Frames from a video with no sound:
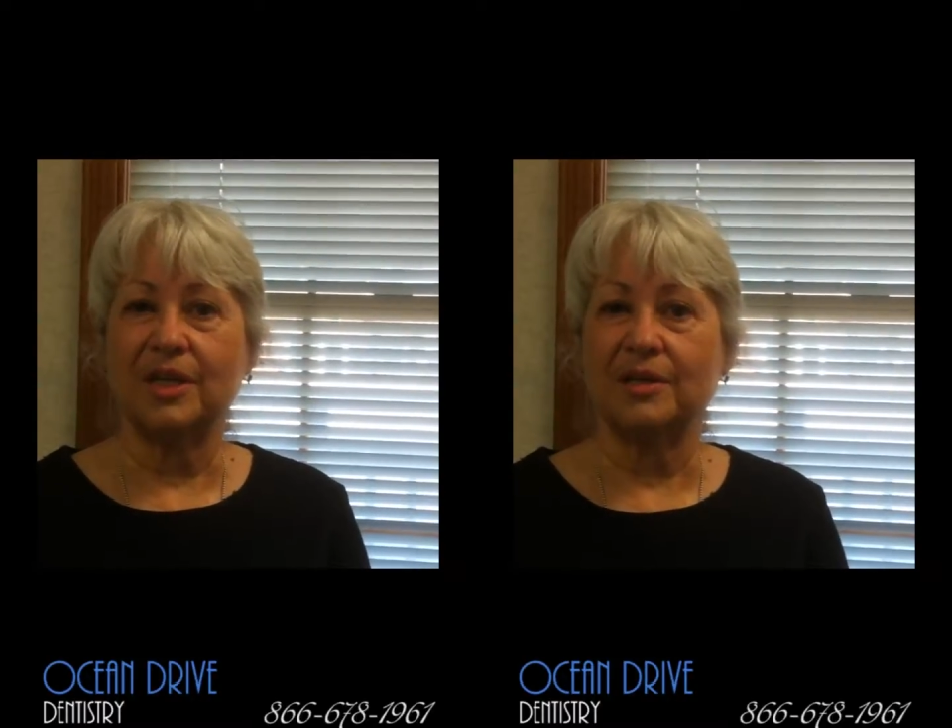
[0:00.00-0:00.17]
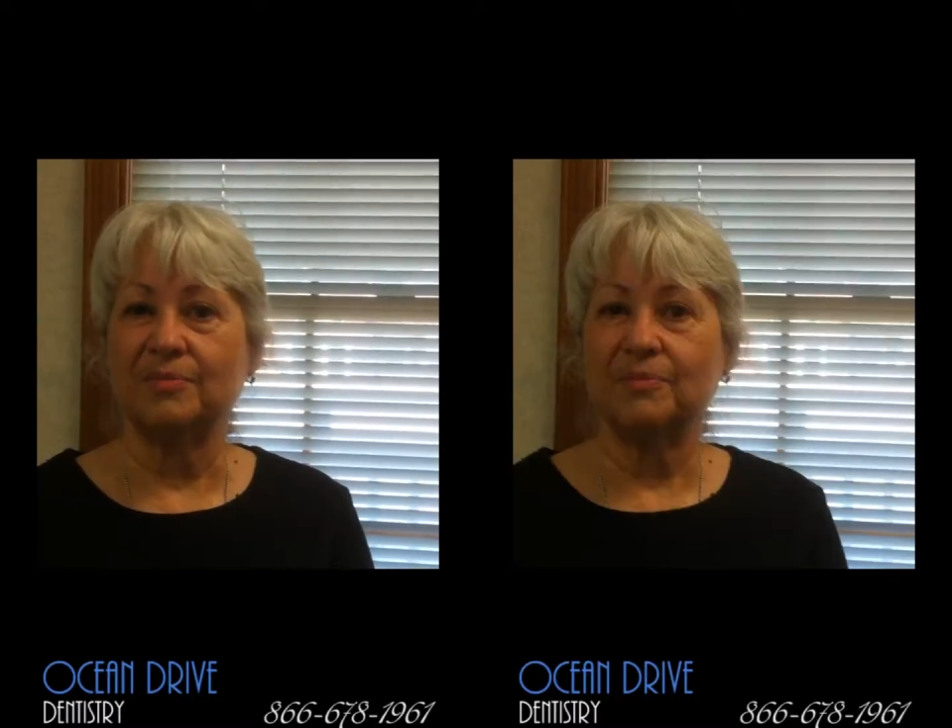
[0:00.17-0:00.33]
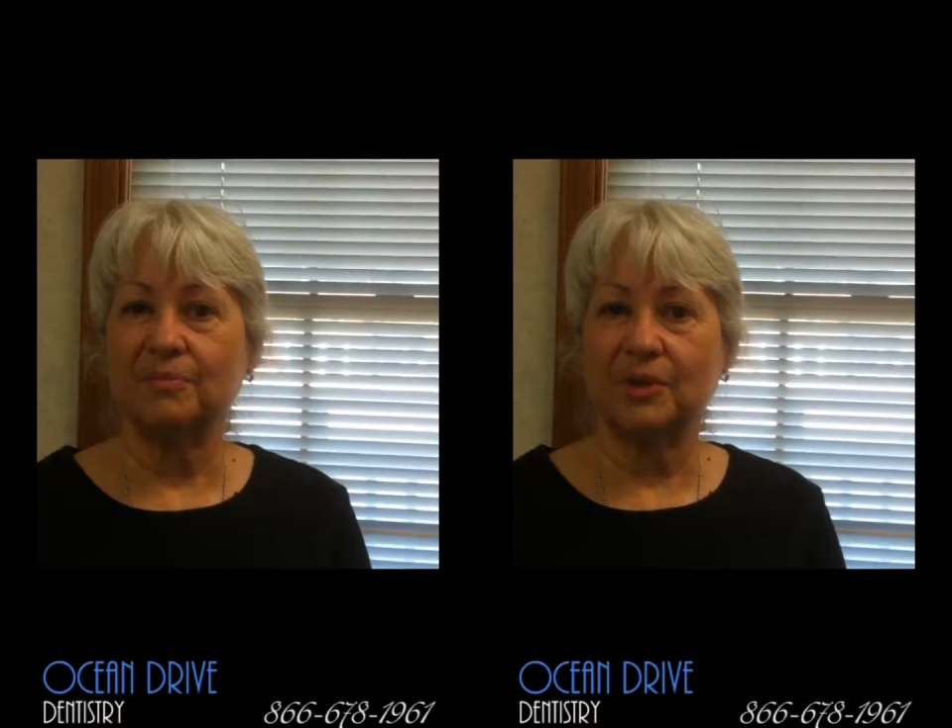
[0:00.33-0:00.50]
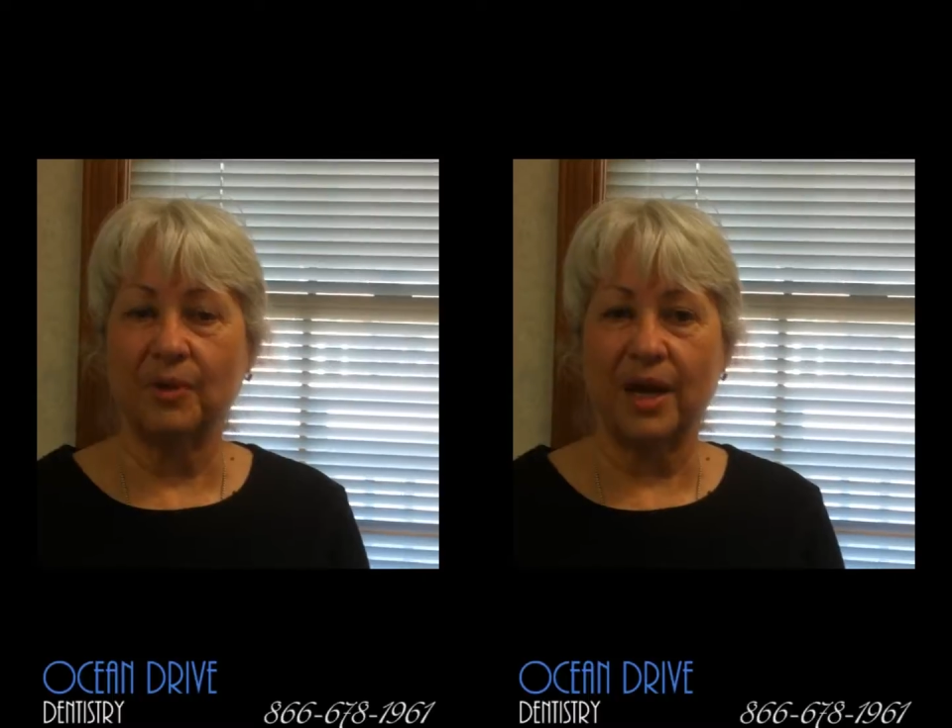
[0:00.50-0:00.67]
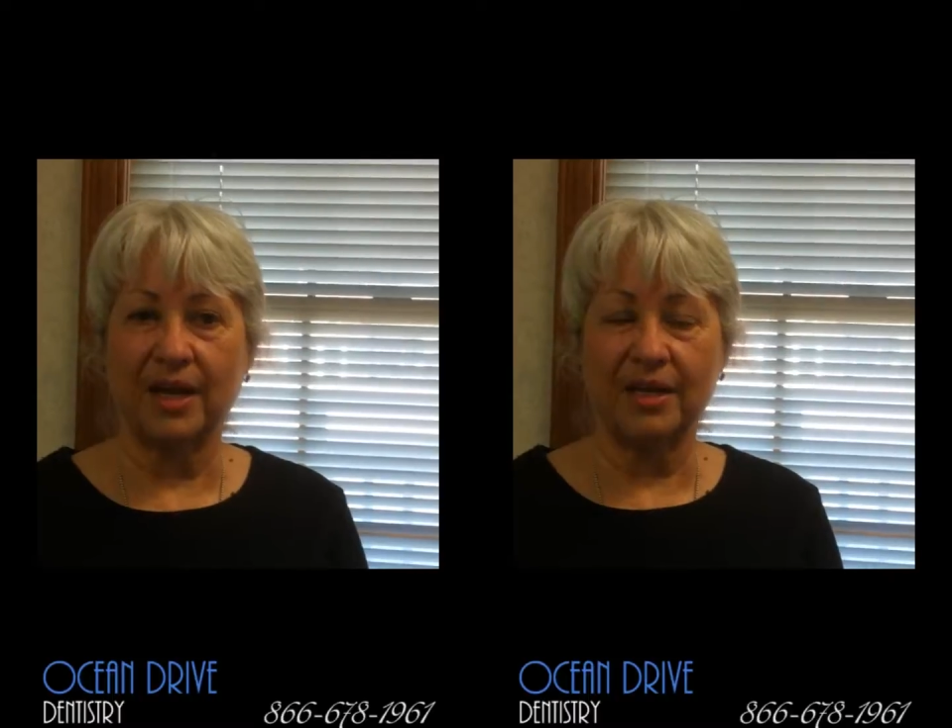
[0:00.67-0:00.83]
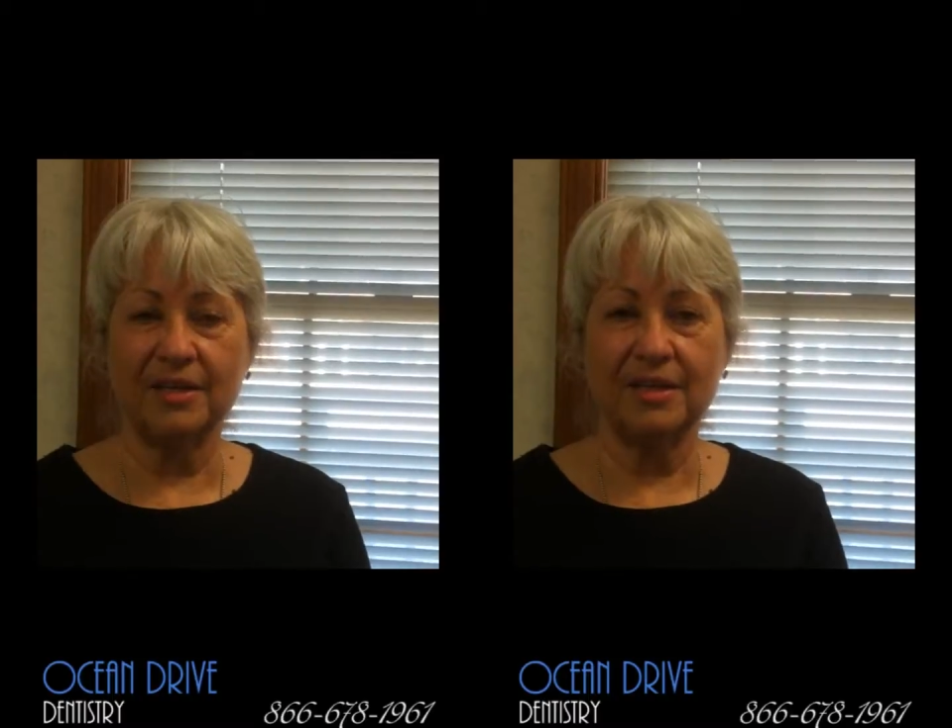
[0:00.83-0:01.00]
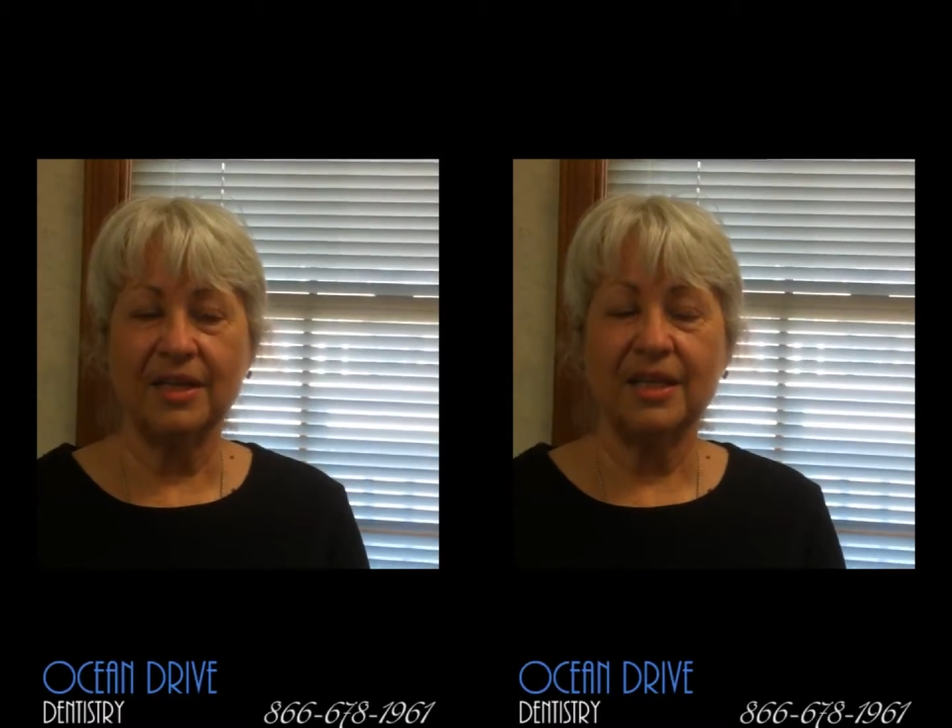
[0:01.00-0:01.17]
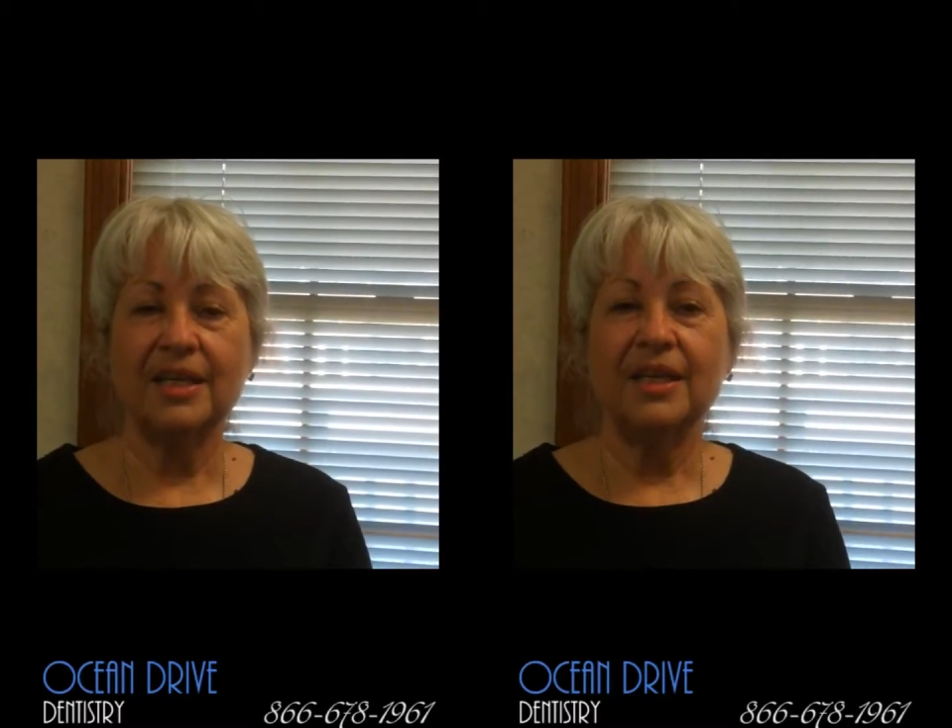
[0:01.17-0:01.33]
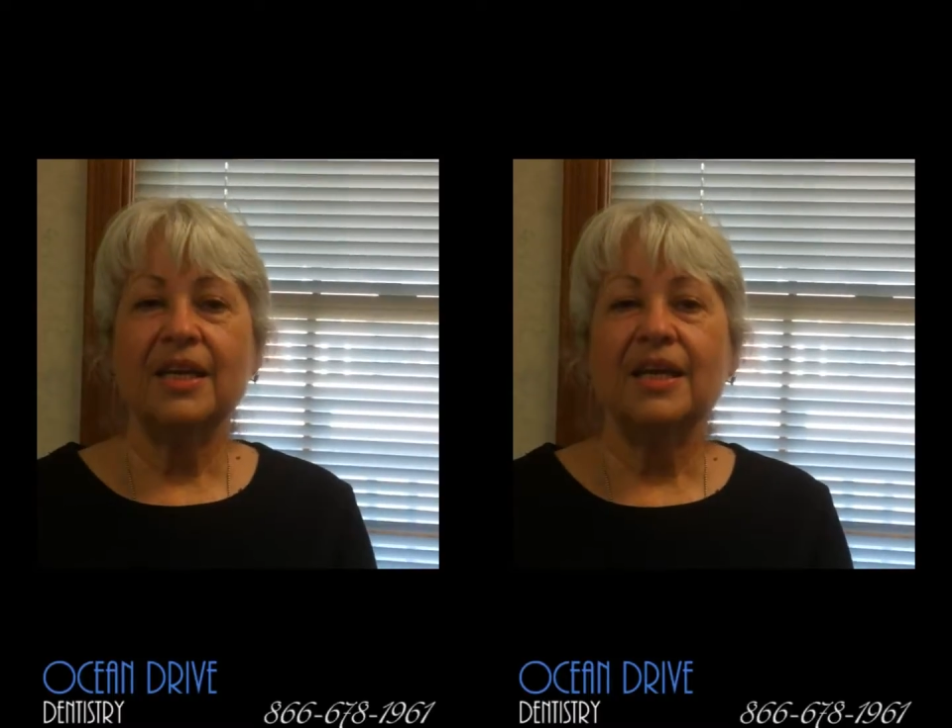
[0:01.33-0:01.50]
Um, McCracken
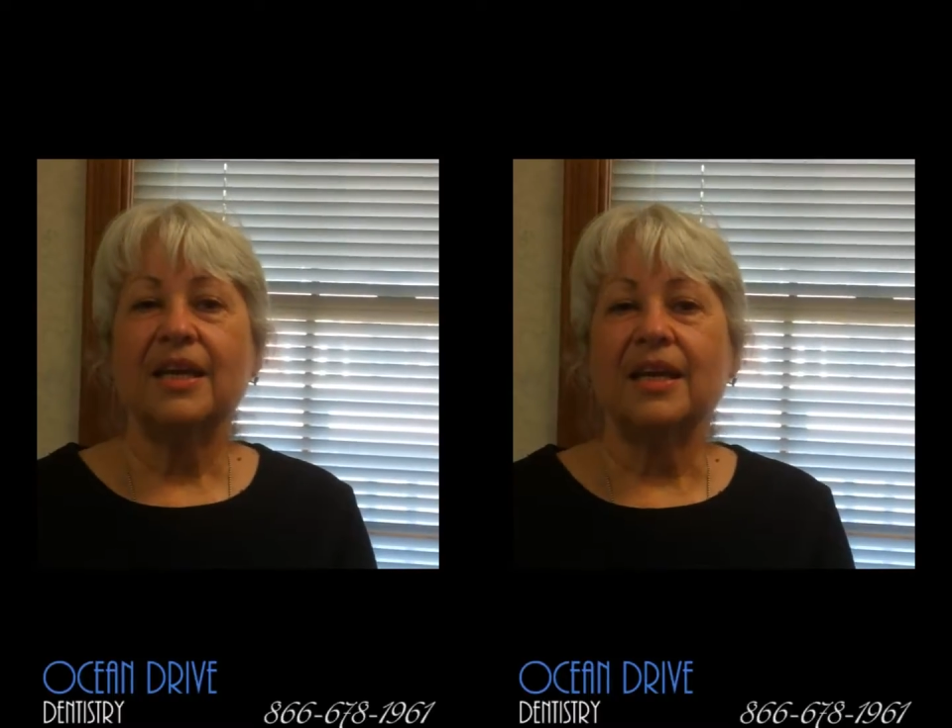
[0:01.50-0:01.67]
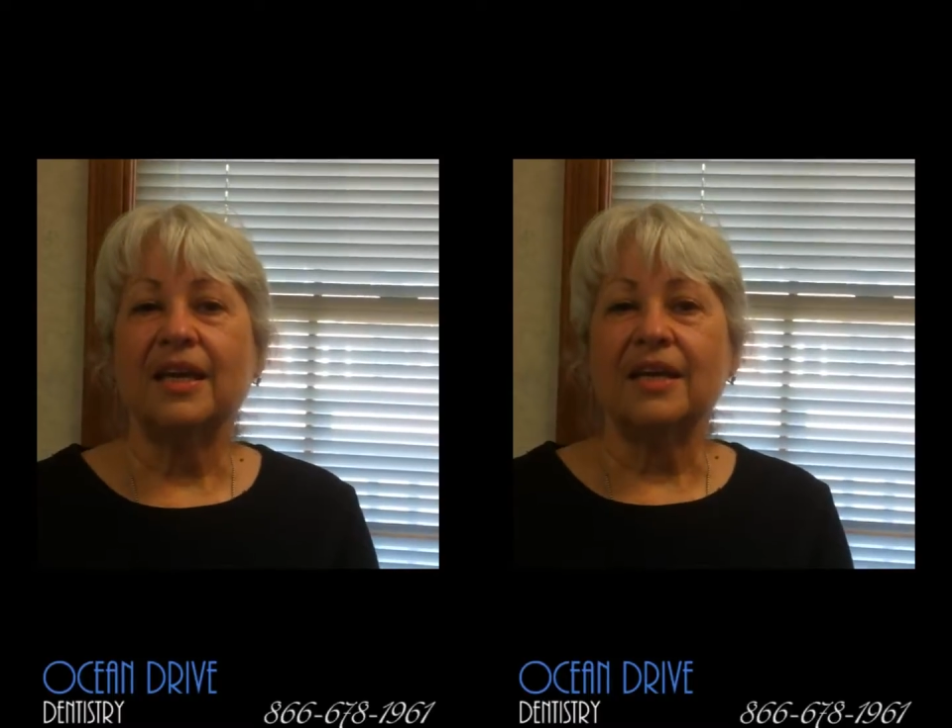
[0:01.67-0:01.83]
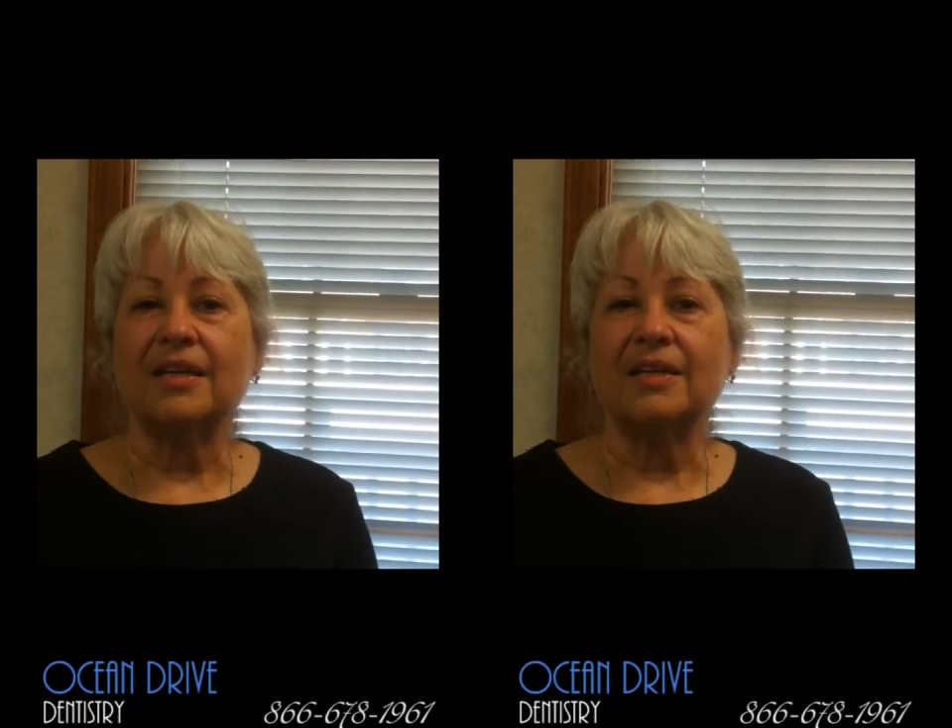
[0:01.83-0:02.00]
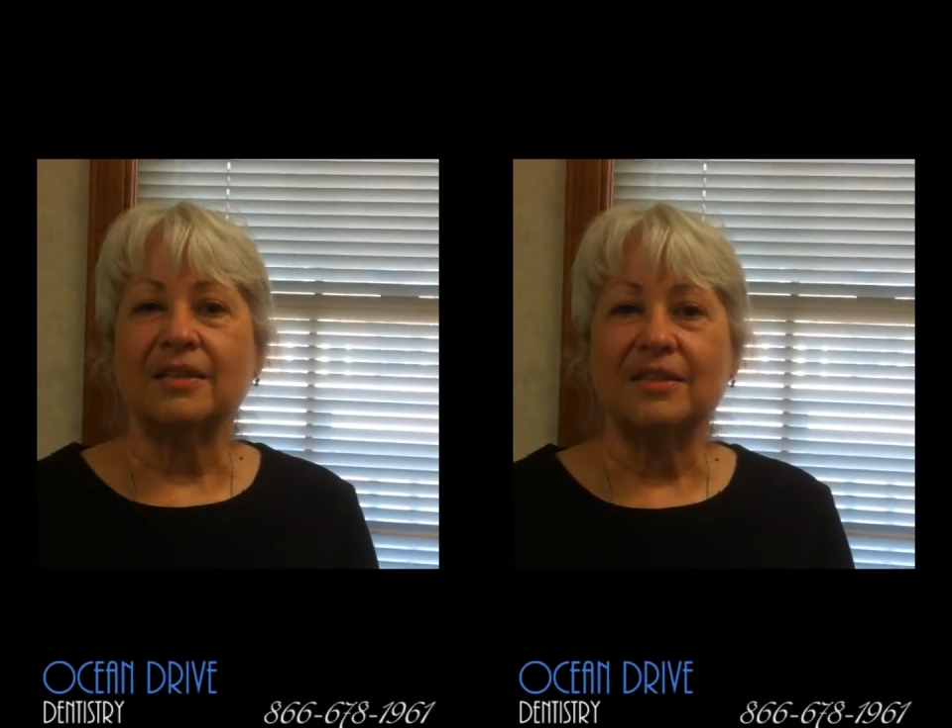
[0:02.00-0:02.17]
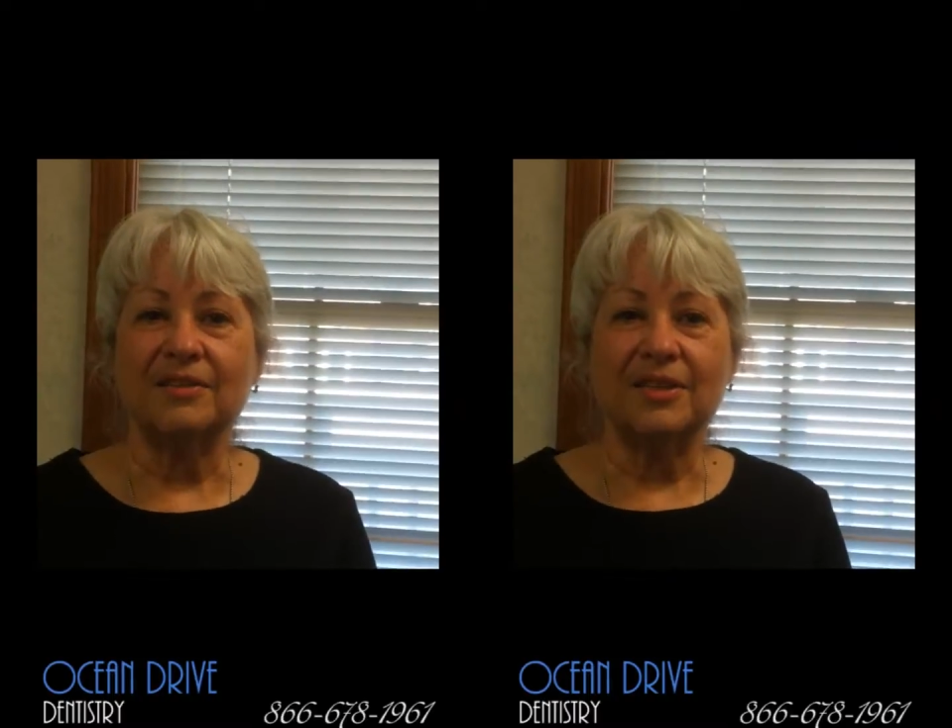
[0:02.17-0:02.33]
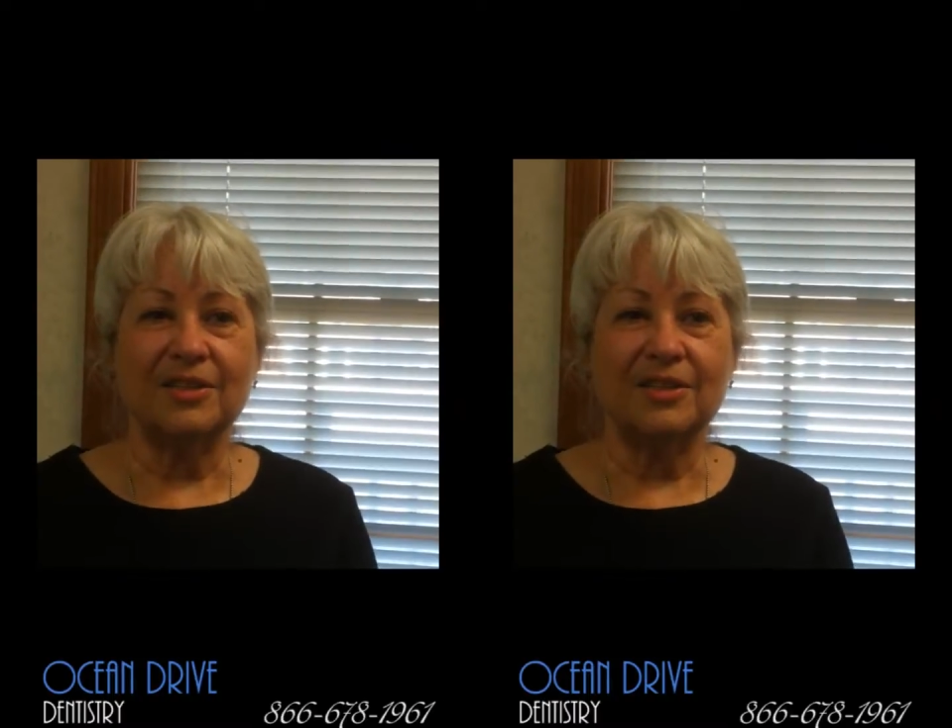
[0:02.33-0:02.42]
and